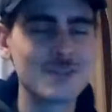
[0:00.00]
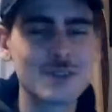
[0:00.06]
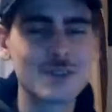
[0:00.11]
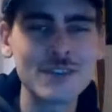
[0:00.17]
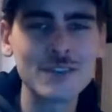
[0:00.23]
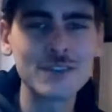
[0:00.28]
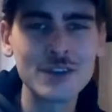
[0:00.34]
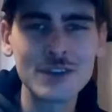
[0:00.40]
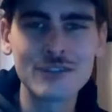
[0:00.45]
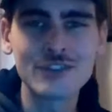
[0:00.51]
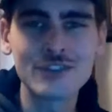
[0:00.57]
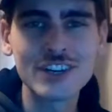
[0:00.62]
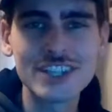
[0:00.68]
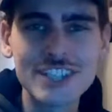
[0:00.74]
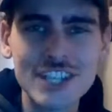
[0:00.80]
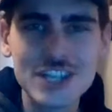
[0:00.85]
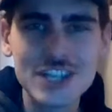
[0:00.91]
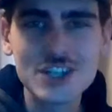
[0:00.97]
We're giving it a free
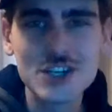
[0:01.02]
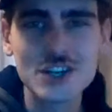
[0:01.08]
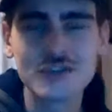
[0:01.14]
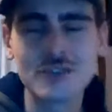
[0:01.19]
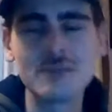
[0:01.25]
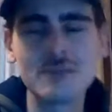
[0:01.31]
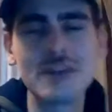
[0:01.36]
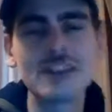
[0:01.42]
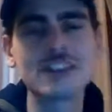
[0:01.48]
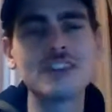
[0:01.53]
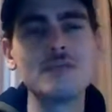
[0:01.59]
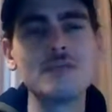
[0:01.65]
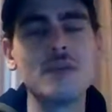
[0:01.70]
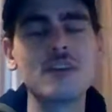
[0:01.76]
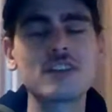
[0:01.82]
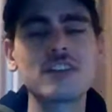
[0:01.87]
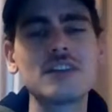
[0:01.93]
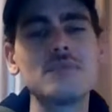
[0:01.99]
T-shirt for
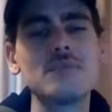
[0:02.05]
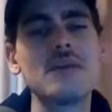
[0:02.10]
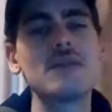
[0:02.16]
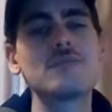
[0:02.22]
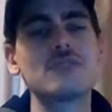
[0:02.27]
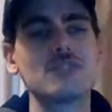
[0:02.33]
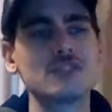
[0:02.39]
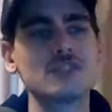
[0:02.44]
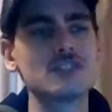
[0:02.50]
monthly members.